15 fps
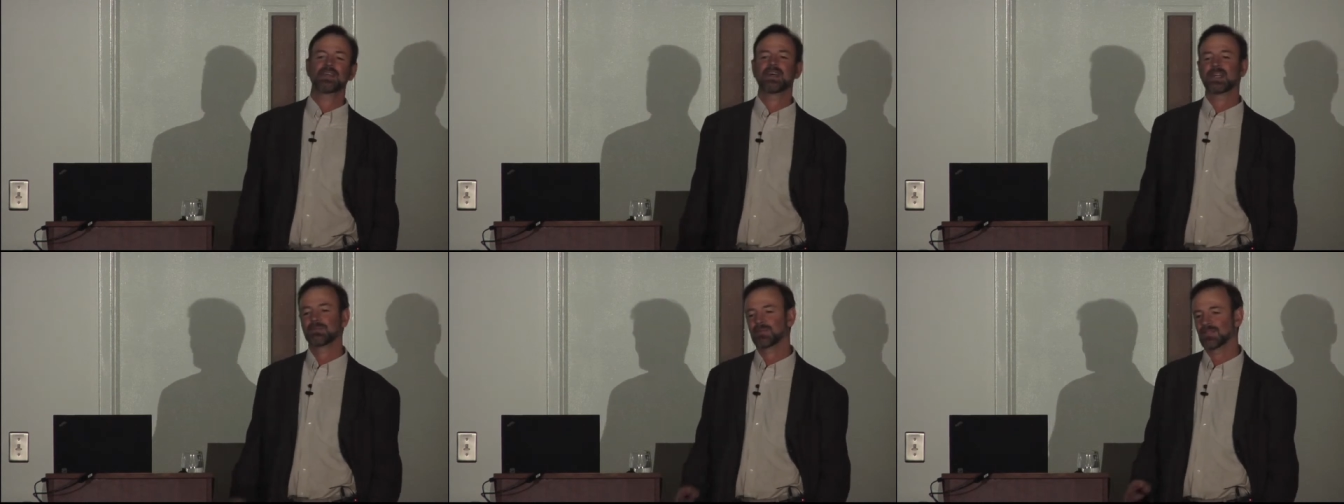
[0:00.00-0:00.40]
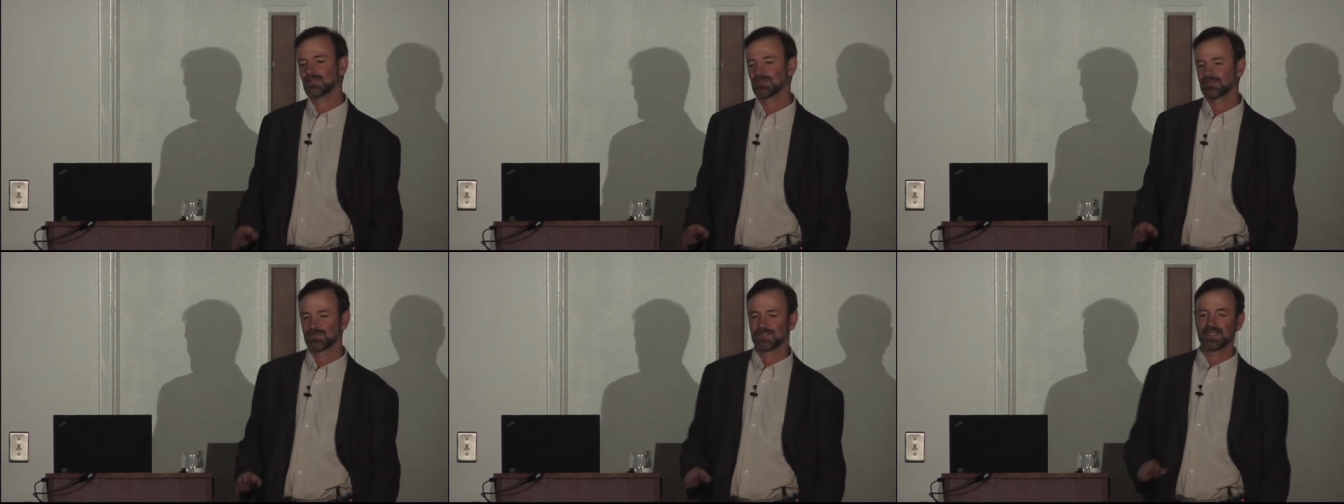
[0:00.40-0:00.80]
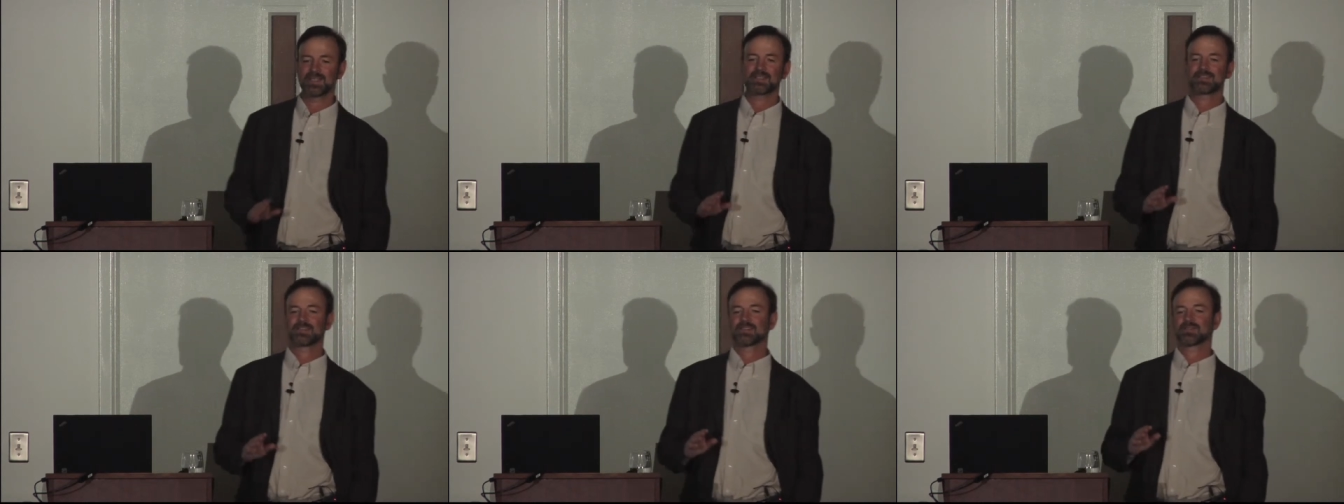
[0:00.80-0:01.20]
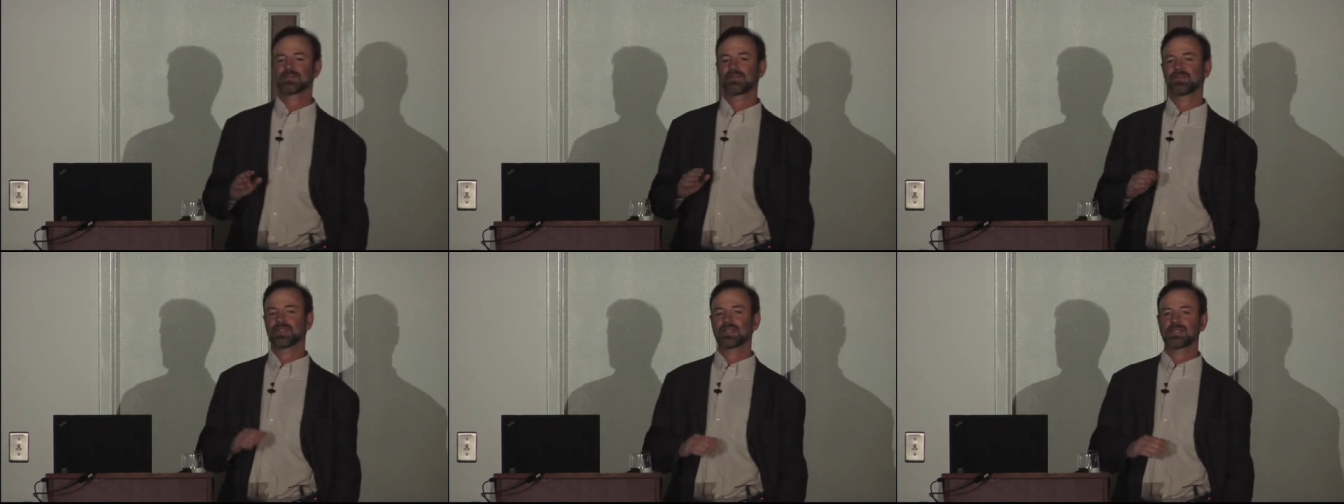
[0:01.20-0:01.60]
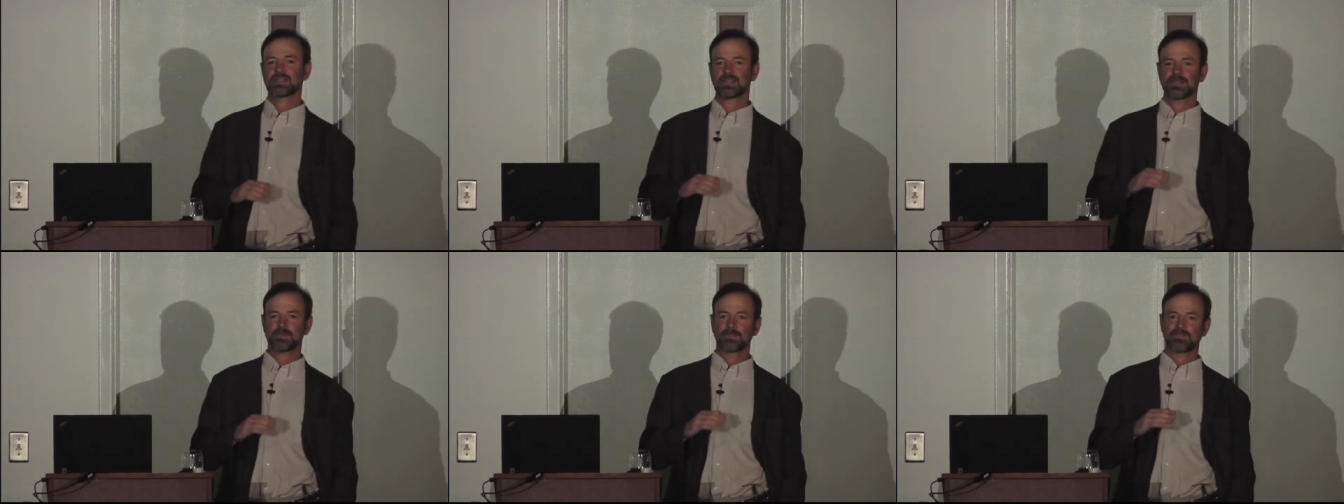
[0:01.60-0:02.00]
the animal relates to this sort of thing, because
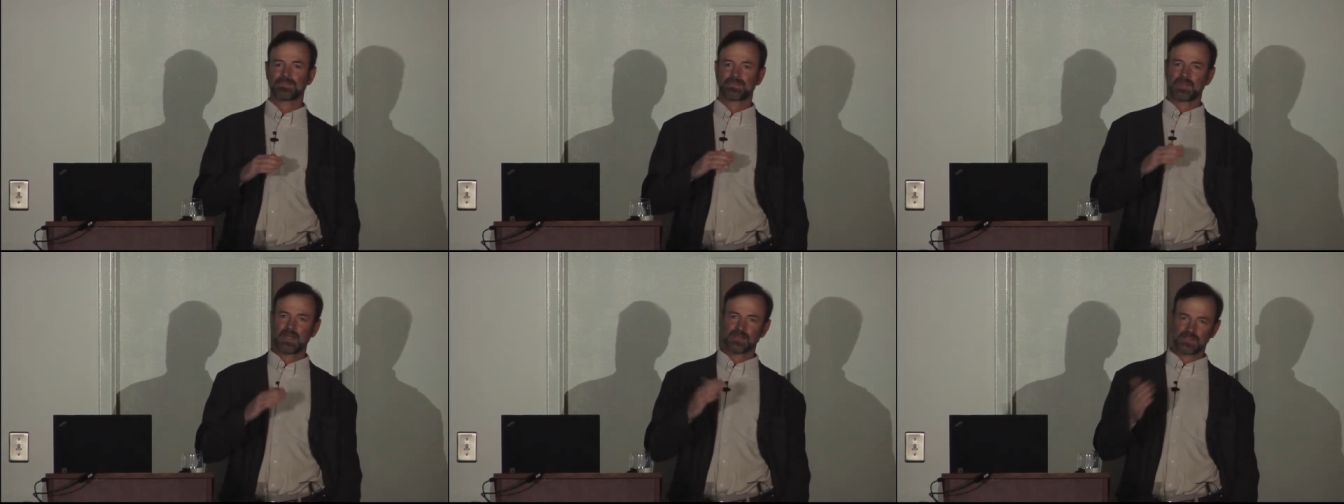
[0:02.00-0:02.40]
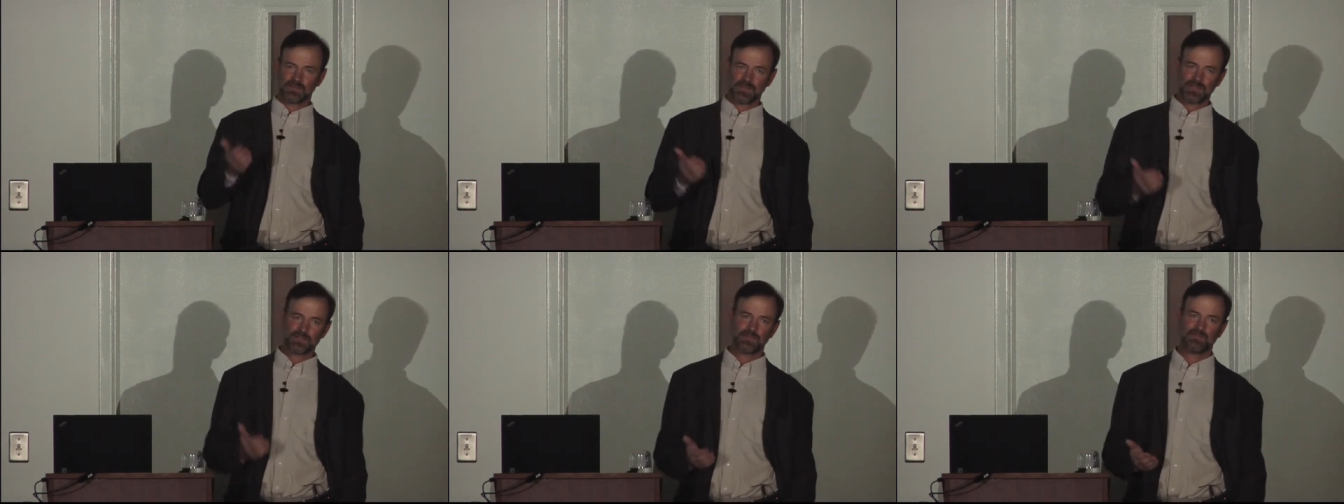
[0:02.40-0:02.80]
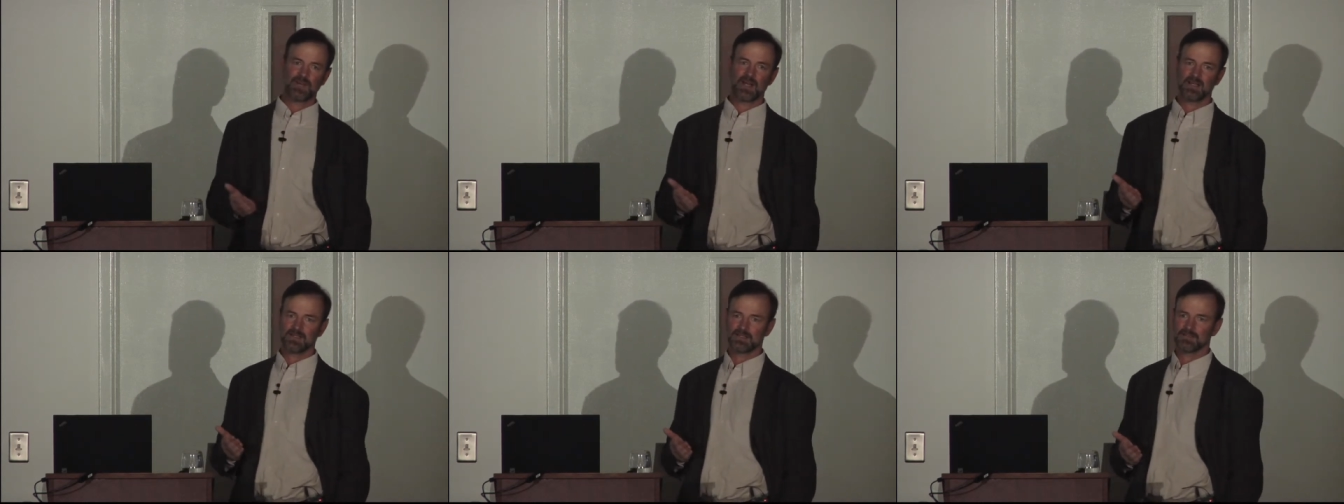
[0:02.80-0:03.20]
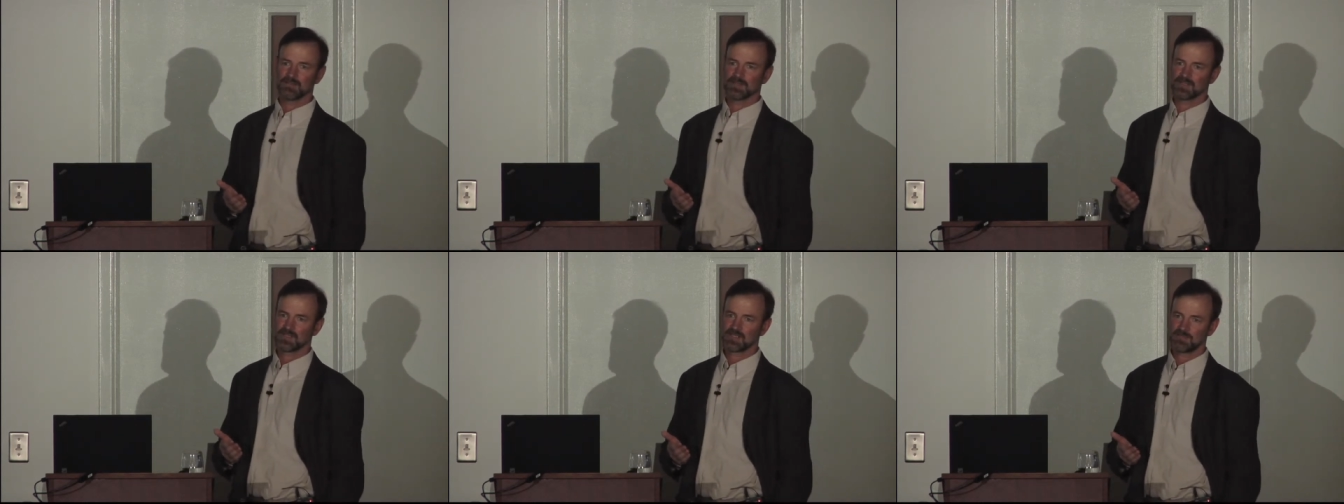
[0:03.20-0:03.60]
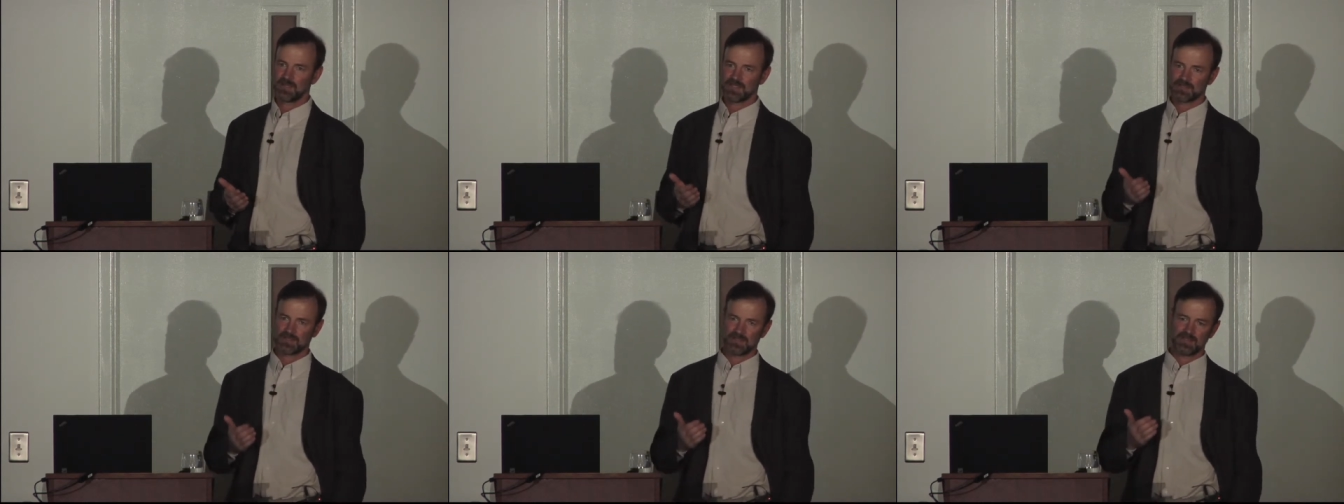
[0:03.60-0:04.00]
I, I was going into a valley that was
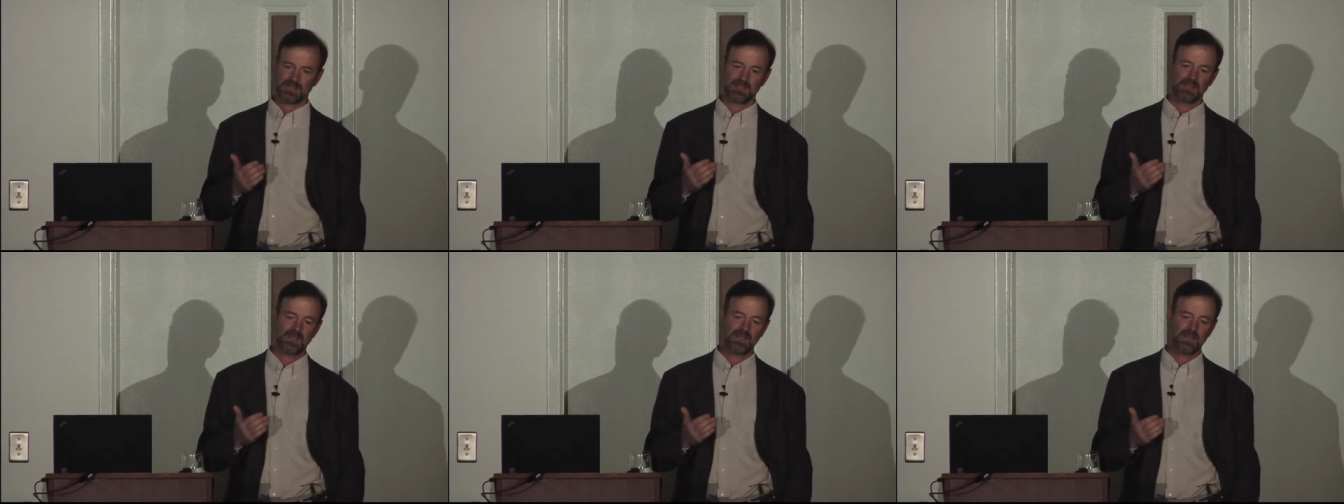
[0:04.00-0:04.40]
especially